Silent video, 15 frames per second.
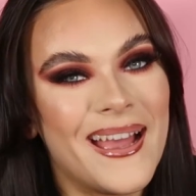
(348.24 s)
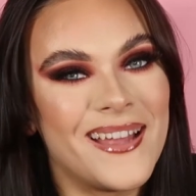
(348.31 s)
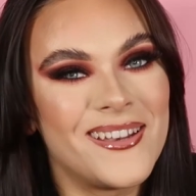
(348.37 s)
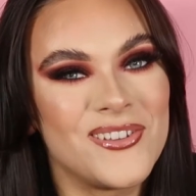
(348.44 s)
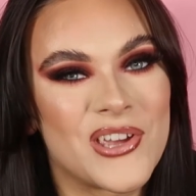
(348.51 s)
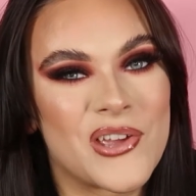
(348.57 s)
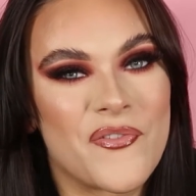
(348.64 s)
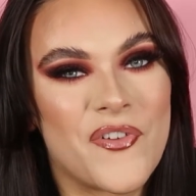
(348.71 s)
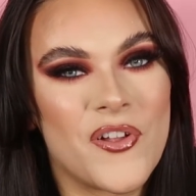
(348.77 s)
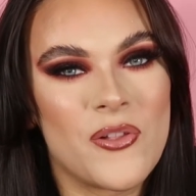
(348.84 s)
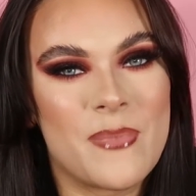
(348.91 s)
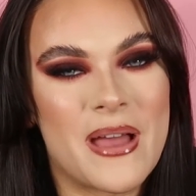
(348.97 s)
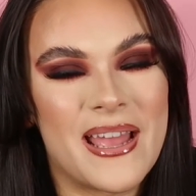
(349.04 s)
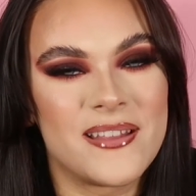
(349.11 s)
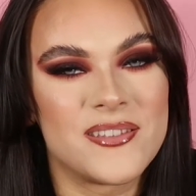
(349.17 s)
And you can follow
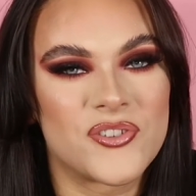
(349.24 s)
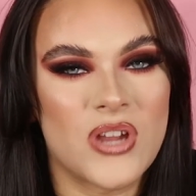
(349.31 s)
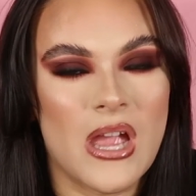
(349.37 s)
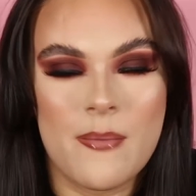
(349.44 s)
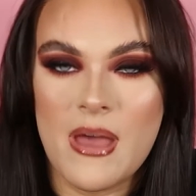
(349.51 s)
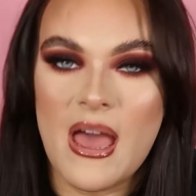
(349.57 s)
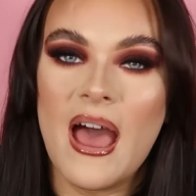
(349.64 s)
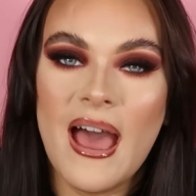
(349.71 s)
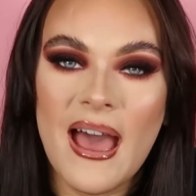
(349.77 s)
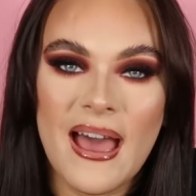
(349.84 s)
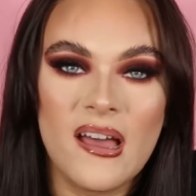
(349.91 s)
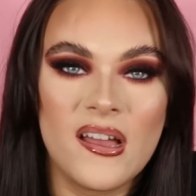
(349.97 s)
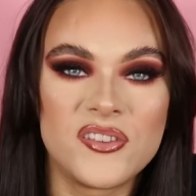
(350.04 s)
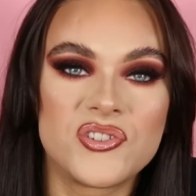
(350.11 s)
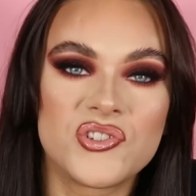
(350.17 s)
my Instagram
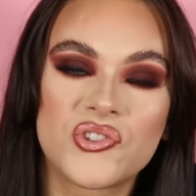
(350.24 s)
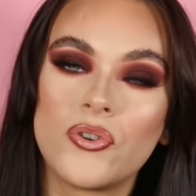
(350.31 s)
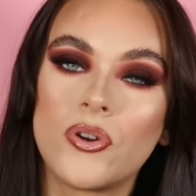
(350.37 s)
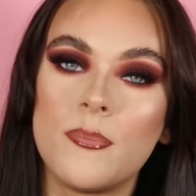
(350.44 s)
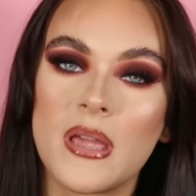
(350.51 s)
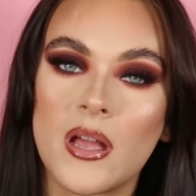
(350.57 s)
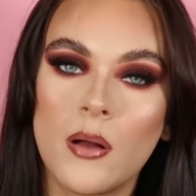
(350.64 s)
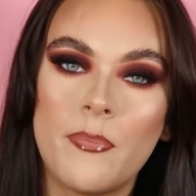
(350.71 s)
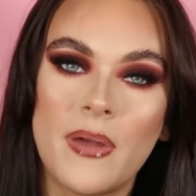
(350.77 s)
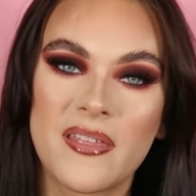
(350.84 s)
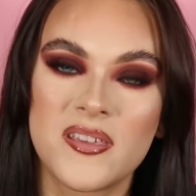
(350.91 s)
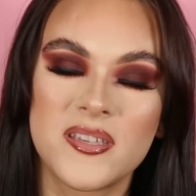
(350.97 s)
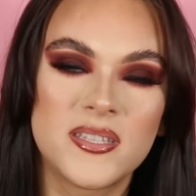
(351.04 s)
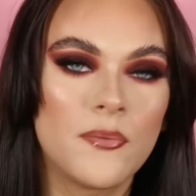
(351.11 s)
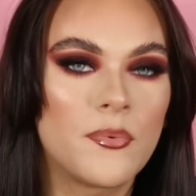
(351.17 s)
at
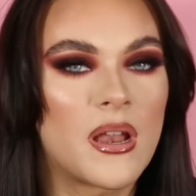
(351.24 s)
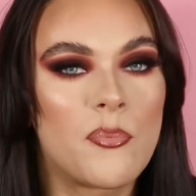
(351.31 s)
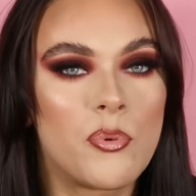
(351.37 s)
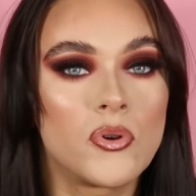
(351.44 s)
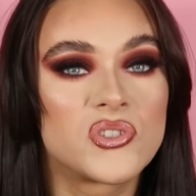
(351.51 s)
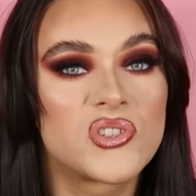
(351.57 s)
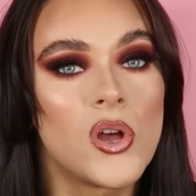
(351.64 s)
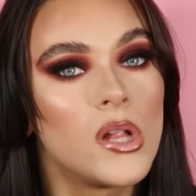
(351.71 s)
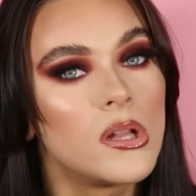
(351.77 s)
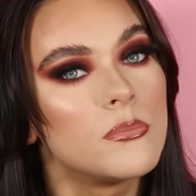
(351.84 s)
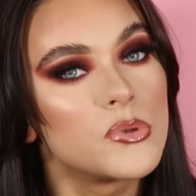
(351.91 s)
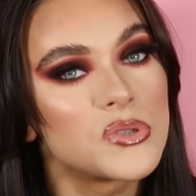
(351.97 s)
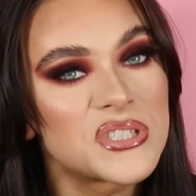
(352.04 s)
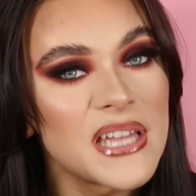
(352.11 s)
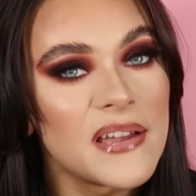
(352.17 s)
@_makeupbylisa, where I post
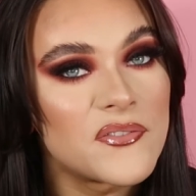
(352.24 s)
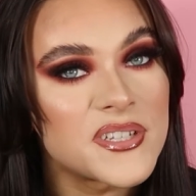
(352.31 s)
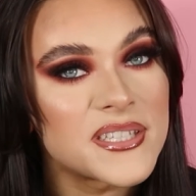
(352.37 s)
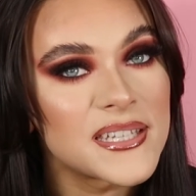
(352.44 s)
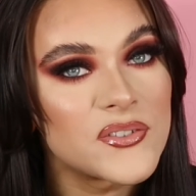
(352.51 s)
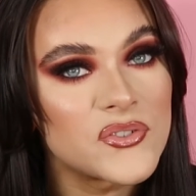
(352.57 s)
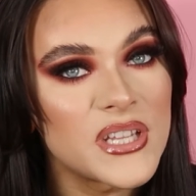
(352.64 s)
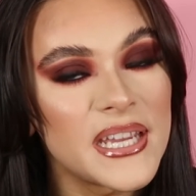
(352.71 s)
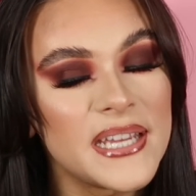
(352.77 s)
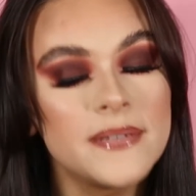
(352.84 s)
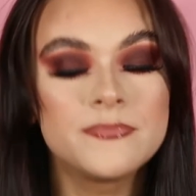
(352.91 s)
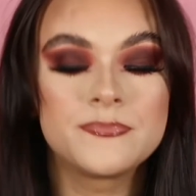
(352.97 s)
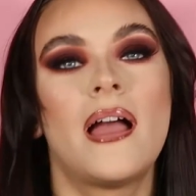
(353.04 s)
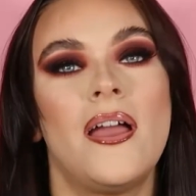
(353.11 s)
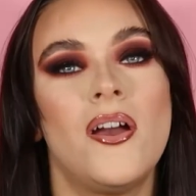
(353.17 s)
almost every single
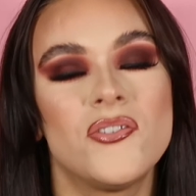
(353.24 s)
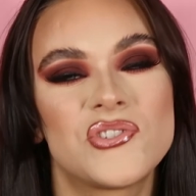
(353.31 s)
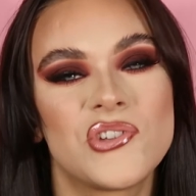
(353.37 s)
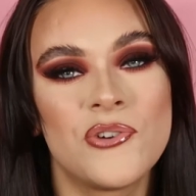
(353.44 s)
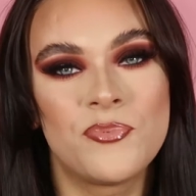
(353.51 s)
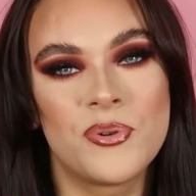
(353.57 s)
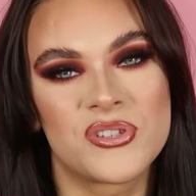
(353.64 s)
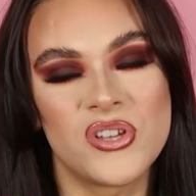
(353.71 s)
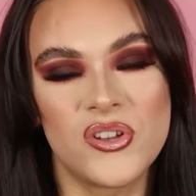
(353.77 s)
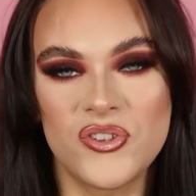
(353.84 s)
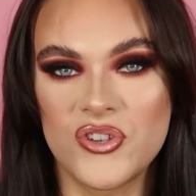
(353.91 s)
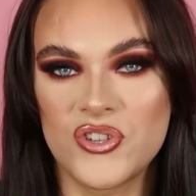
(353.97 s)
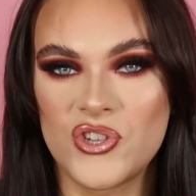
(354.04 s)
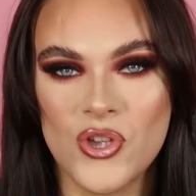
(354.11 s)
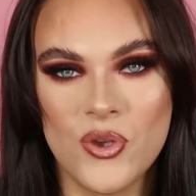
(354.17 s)
day. I also post on
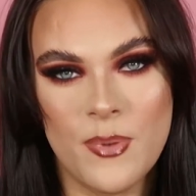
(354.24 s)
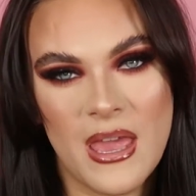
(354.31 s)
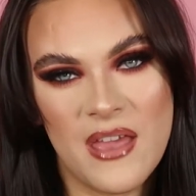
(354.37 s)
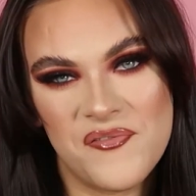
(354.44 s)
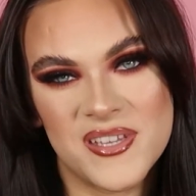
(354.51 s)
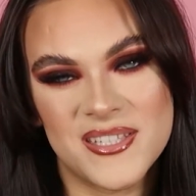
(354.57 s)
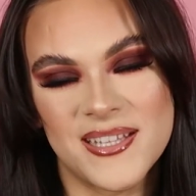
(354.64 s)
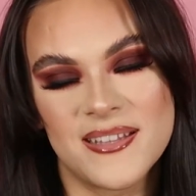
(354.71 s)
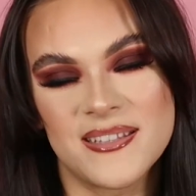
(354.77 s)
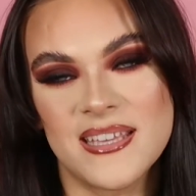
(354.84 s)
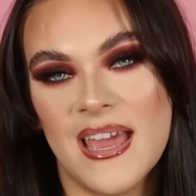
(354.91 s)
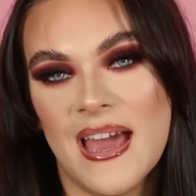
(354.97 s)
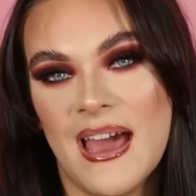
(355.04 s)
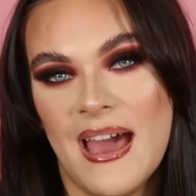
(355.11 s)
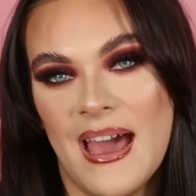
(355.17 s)
YouTube every
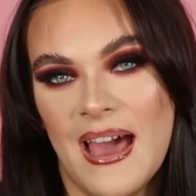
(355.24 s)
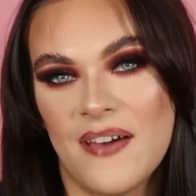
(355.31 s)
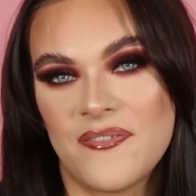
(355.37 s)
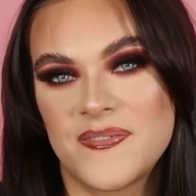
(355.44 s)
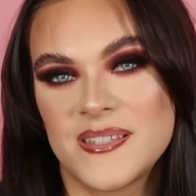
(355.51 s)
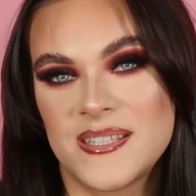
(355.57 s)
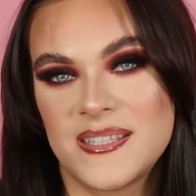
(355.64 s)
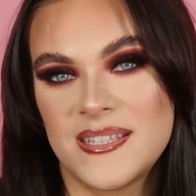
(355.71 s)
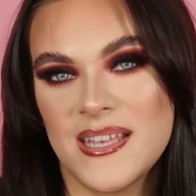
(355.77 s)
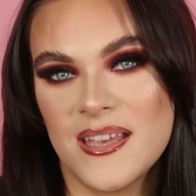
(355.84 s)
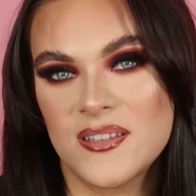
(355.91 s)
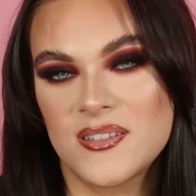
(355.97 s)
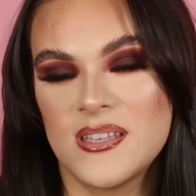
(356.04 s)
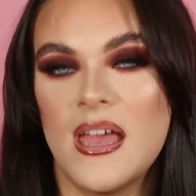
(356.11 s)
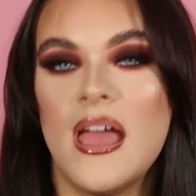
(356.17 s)
Sunday at
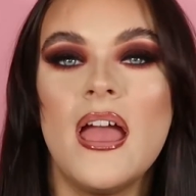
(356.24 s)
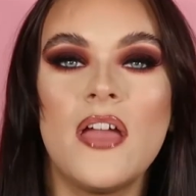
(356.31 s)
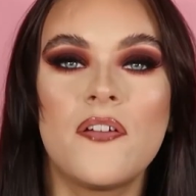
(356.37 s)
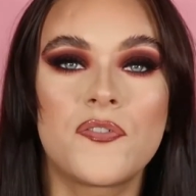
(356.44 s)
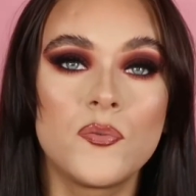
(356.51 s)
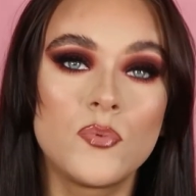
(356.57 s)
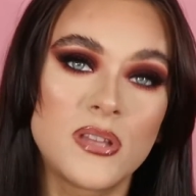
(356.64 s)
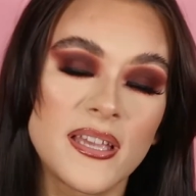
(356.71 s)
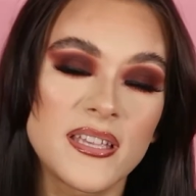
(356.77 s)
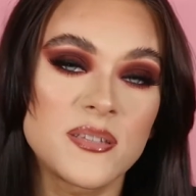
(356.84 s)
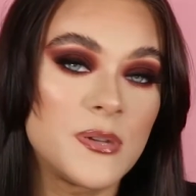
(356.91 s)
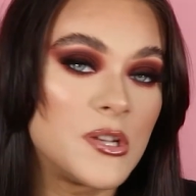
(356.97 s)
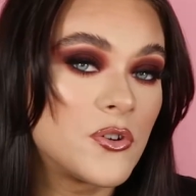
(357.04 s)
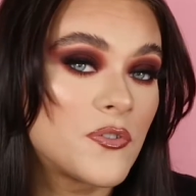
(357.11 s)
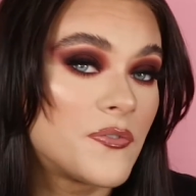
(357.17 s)
6:30. If you would like to
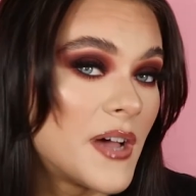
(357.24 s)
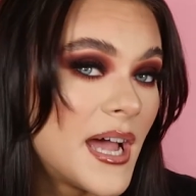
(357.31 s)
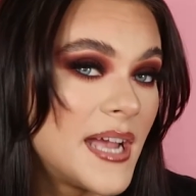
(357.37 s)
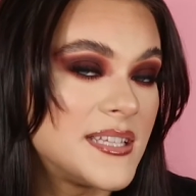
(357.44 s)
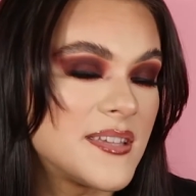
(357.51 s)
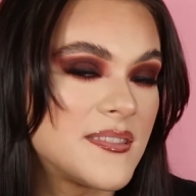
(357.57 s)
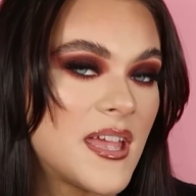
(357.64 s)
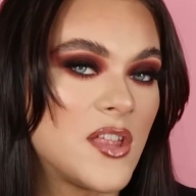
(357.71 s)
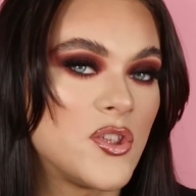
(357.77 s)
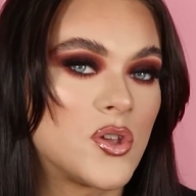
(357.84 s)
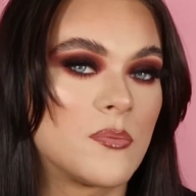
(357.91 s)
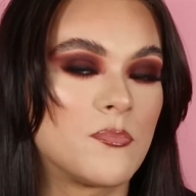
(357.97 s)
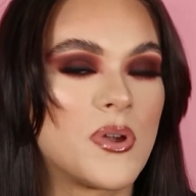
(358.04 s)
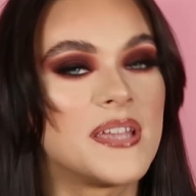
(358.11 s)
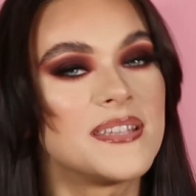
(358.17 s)
be notified, then you
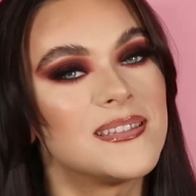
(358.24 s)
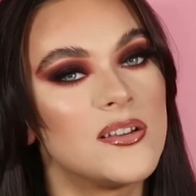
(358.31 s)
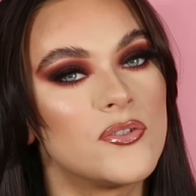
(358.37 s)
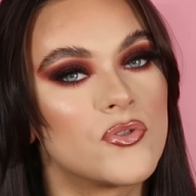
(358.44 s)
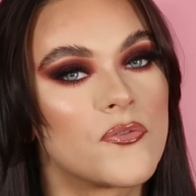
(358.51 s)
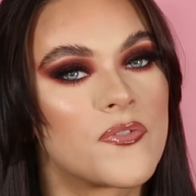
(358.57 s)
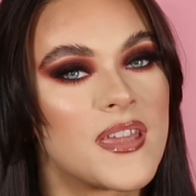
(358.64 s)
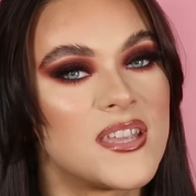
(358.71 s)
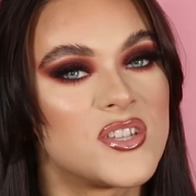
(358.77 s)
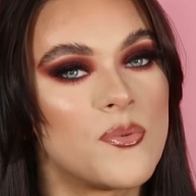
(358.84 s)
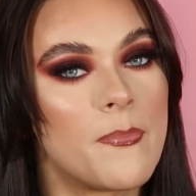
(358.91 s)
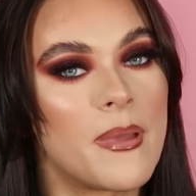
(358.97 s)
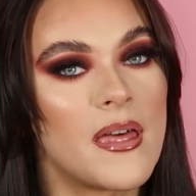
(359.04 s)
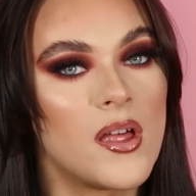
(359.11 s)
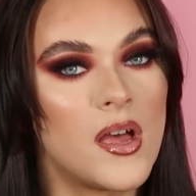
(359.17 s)
can press the little
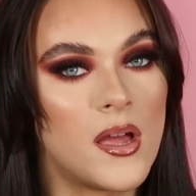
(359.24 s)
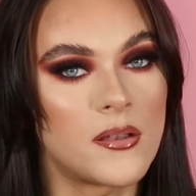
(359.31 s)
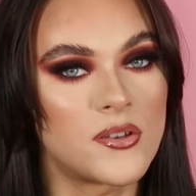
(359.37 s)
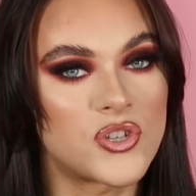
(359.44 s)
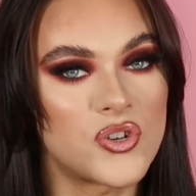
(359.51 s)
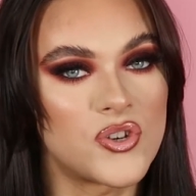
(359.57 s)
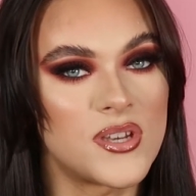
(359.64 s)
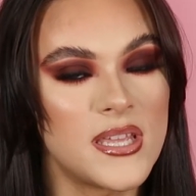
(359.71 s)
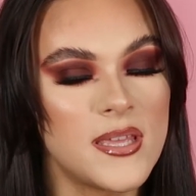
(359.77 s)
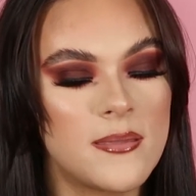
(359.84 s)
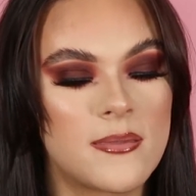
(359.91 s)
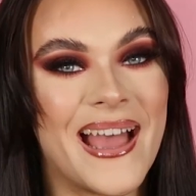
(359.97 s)
notification bell underneath.